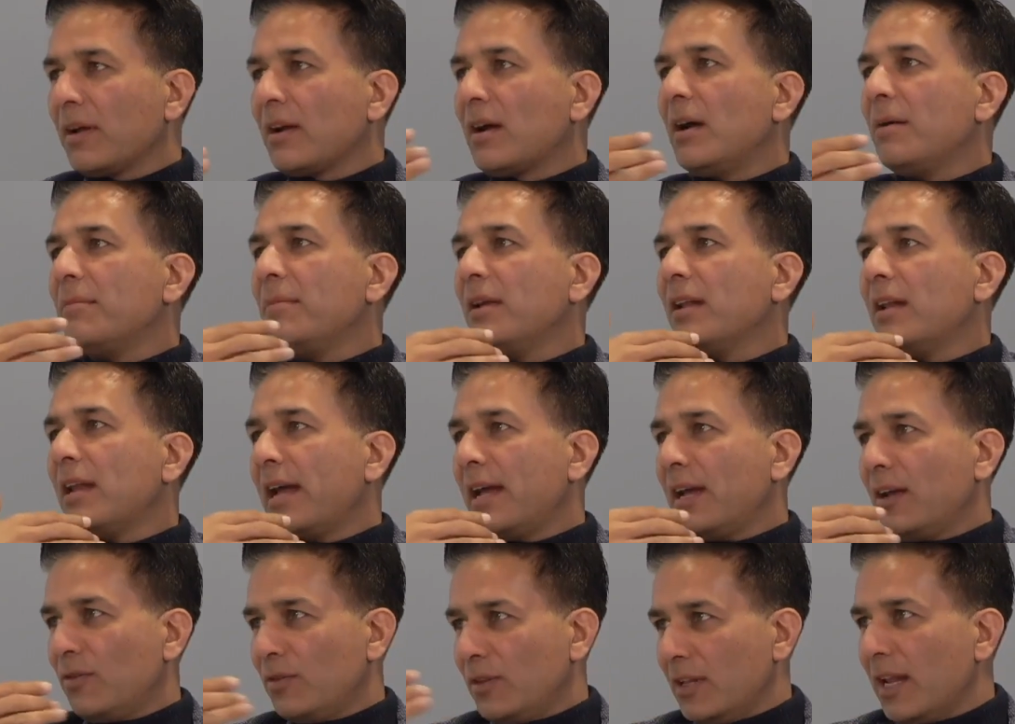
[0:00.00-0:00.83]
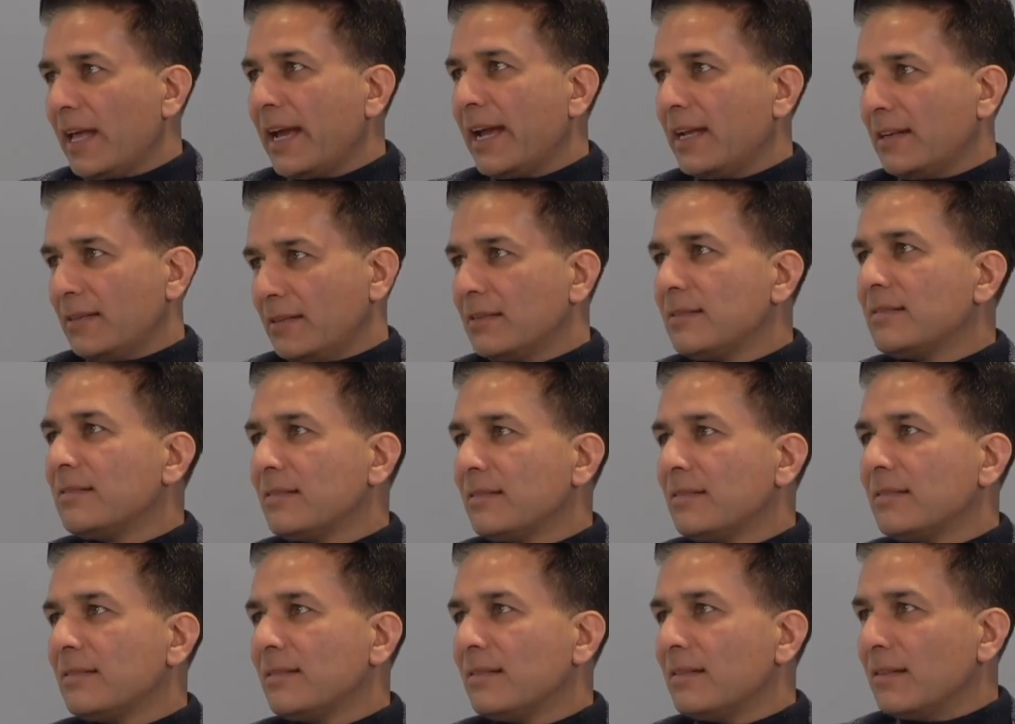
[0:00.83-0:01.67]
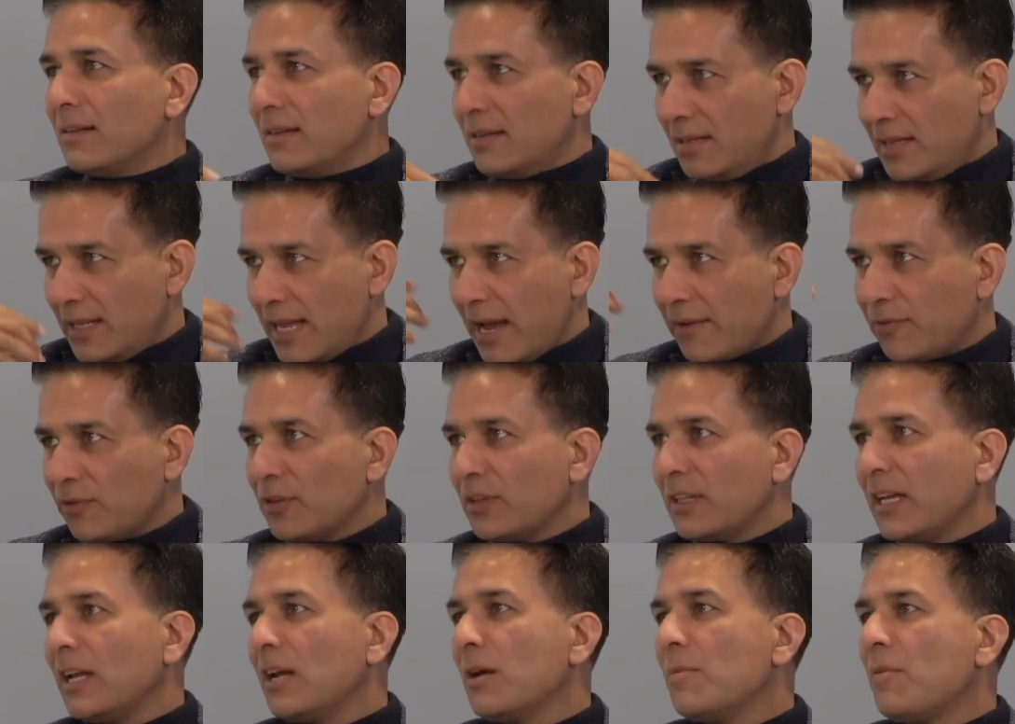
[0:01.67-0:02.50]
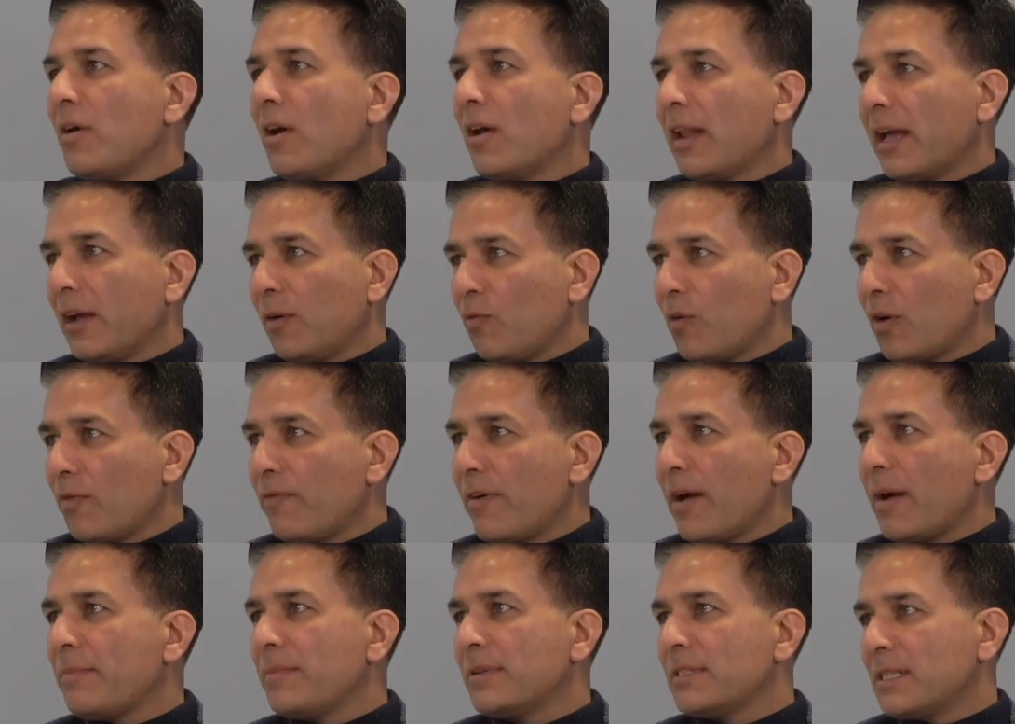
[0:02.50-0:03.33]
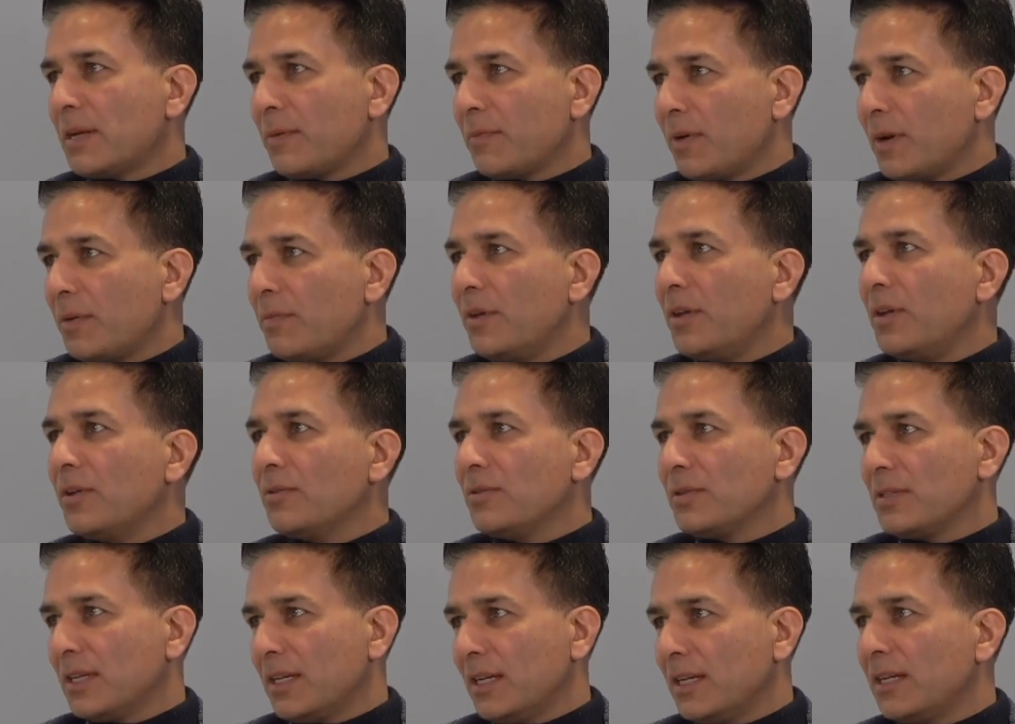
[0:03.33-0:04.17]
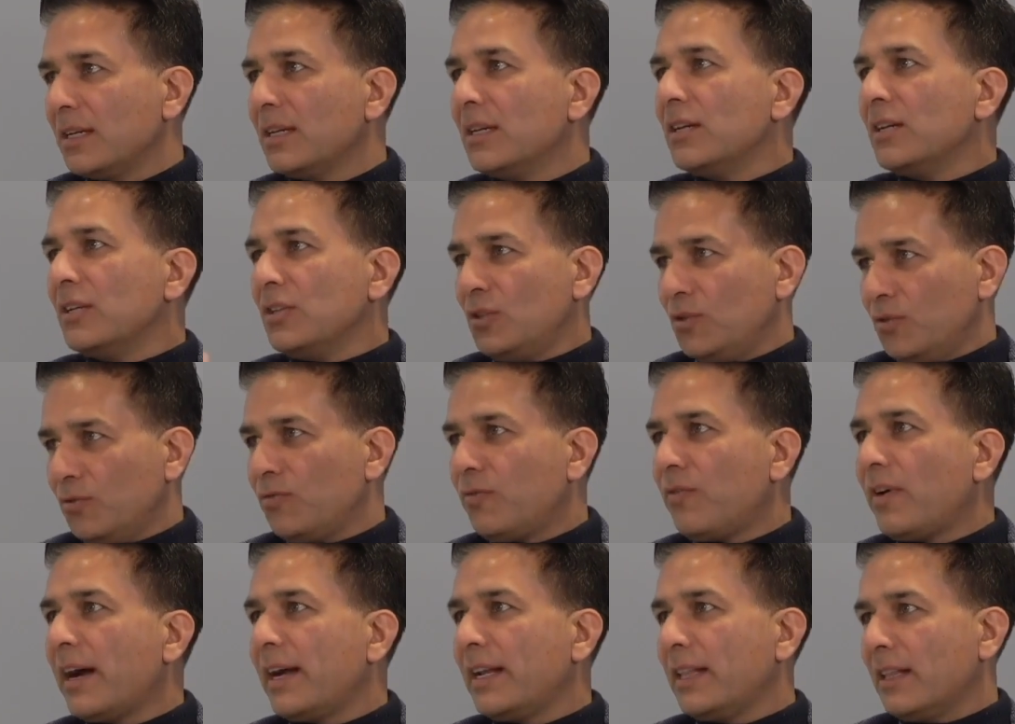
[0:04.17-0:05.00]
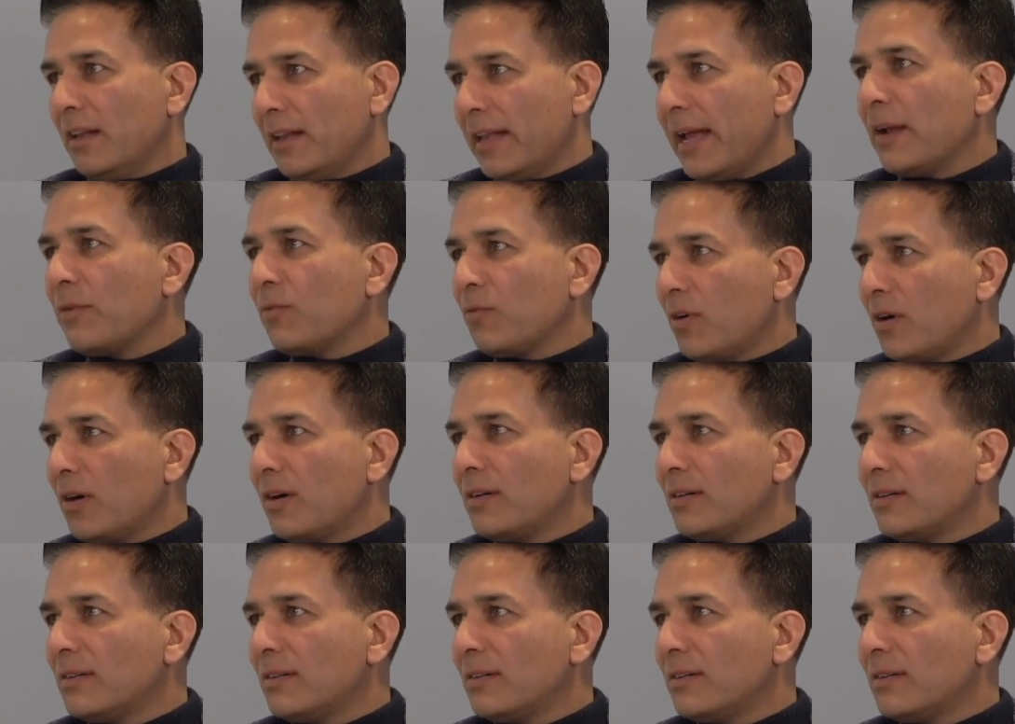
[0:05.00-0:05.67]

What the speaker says: are coming on the land, they have to think about what weapons I'm going to be using to fight the land war.